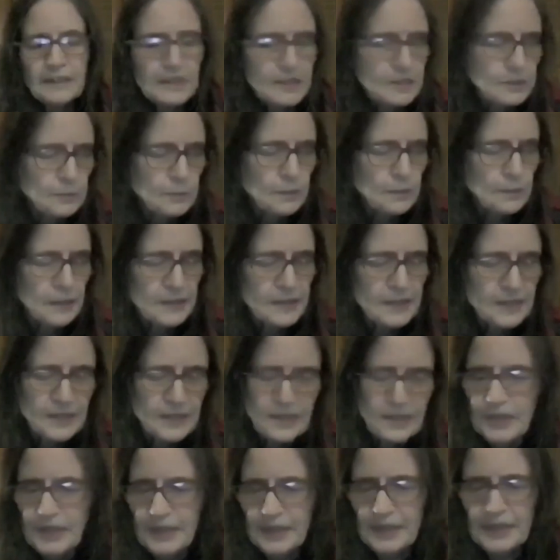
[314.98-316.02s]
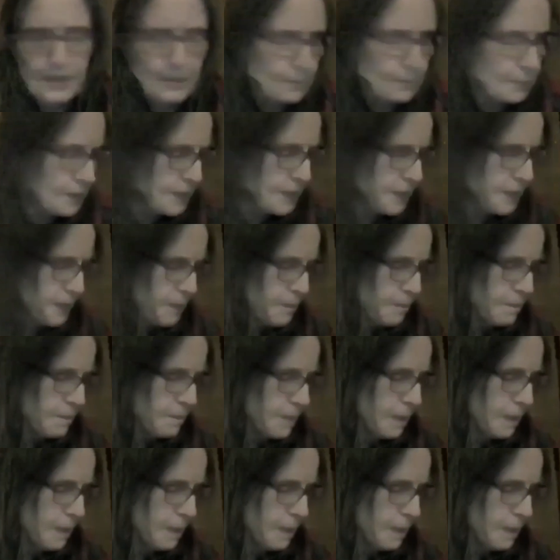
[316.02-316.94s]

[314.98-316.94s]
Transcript: I just wanted to check in with him.